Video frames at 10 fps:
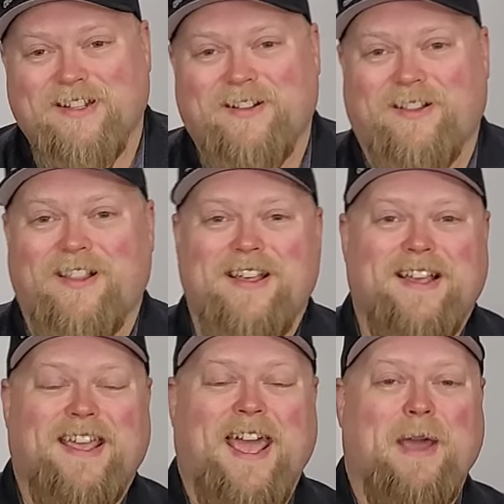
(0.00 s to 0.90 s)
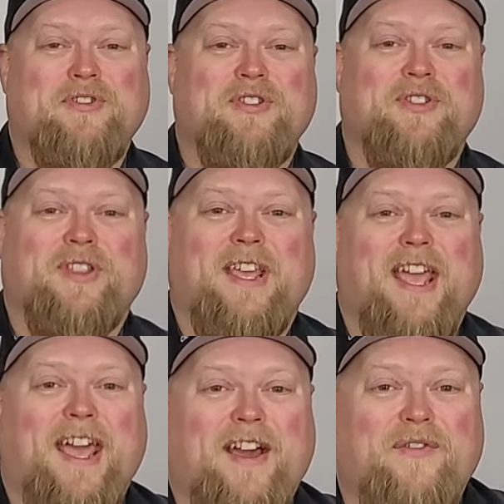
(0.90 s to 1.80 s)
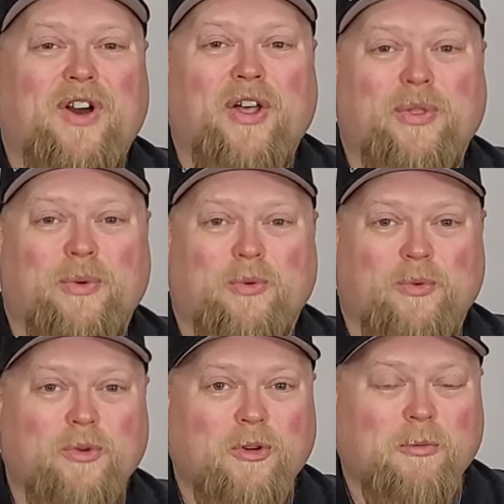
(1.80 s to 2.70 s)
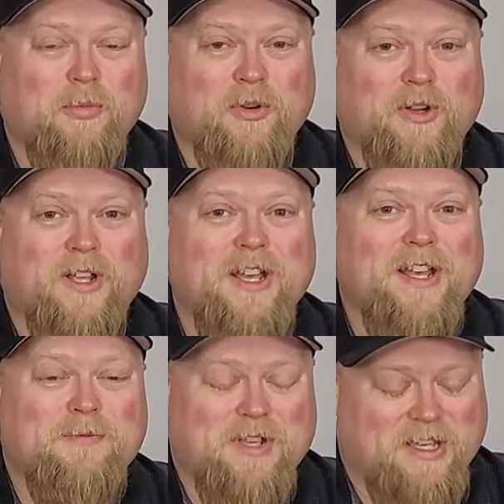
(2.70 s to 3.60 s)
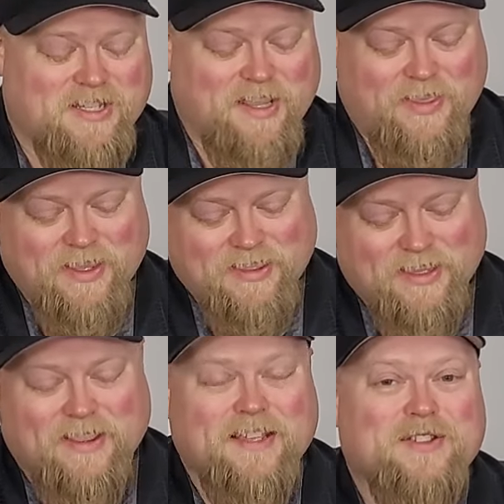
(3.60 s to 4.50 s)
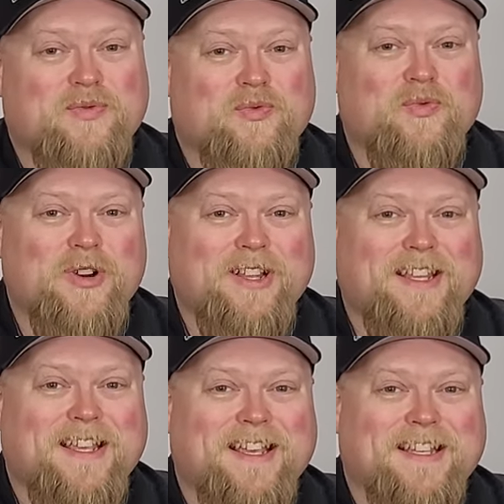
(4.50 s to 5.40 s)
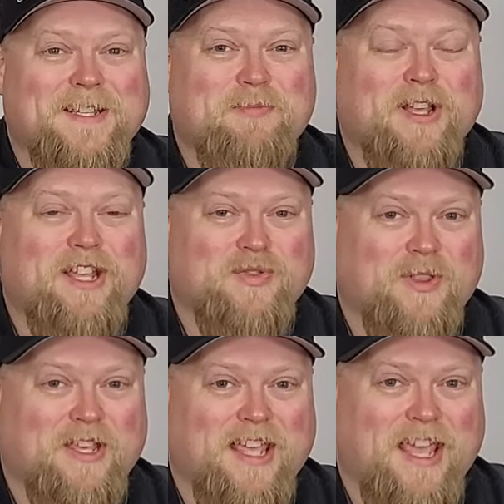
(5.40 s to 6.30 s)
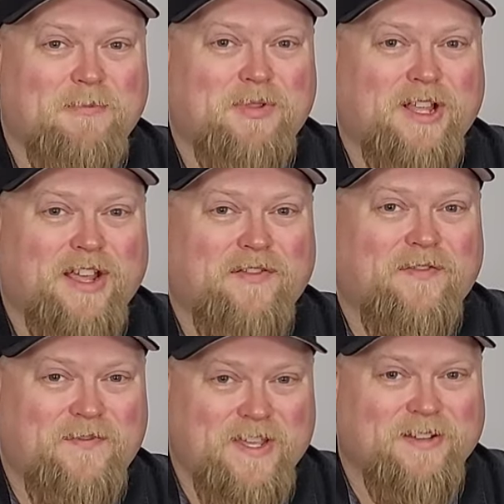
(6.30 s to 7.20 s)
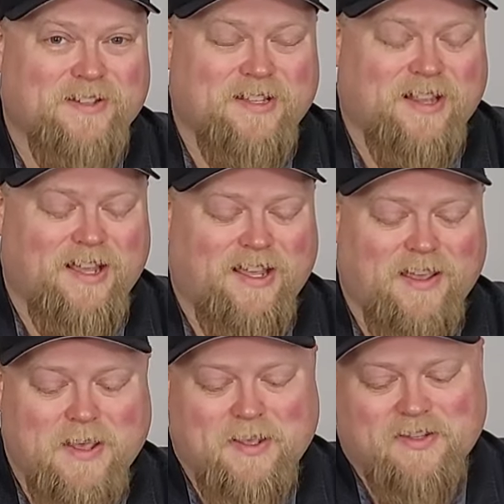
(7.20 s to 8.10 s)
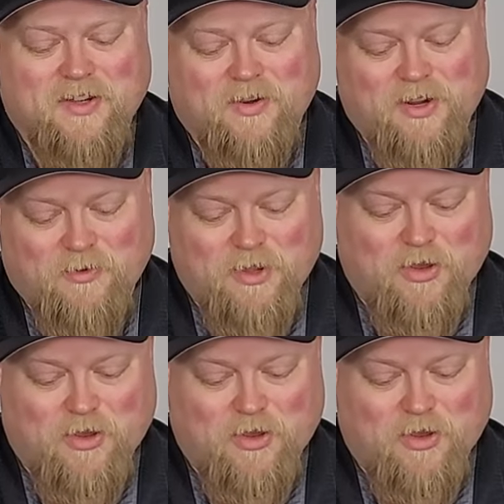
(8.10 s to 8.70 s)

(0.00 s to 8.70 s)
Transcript: little caption that they have on the rule book, because I think that this really explains what the gameplay feels like. So here we